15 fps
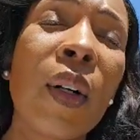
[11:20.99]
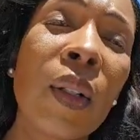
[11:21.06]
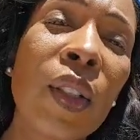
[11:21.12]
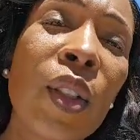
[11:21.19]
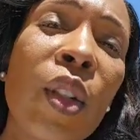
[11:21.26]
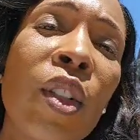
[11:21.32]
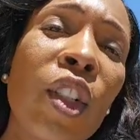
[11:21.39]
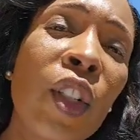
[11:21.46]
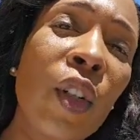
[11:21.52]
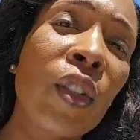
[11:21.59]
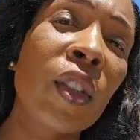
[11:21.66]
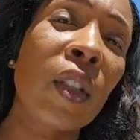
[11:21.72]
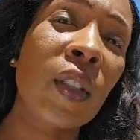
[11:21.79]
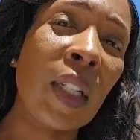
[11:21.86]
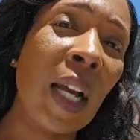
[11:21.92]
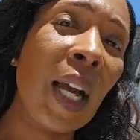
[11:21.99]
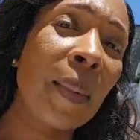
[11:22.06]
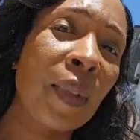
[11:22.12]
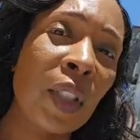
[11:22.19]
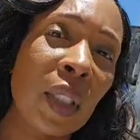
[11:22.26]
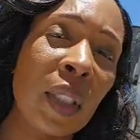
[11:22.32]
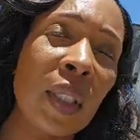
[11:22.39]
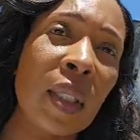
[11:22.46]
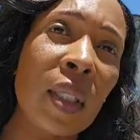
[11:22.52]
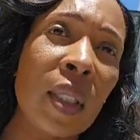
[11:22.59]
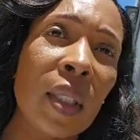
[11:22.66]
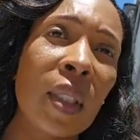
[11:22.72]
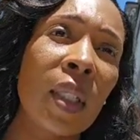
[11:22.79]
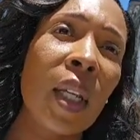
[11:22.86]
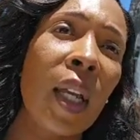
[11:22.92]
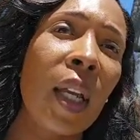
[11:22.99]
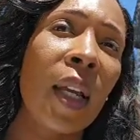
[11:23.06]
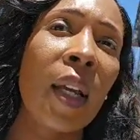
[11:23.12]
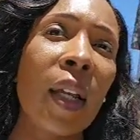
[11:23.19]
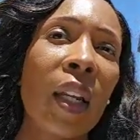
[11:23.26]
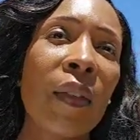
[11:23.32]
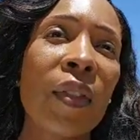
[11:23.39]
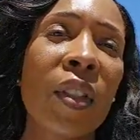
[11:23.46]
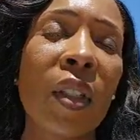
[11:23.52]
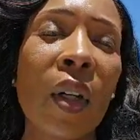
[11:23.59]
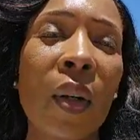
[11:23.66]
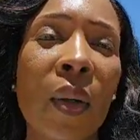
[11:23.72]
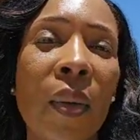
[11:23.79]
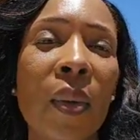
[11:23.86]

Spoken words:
do you choose those options? And if so,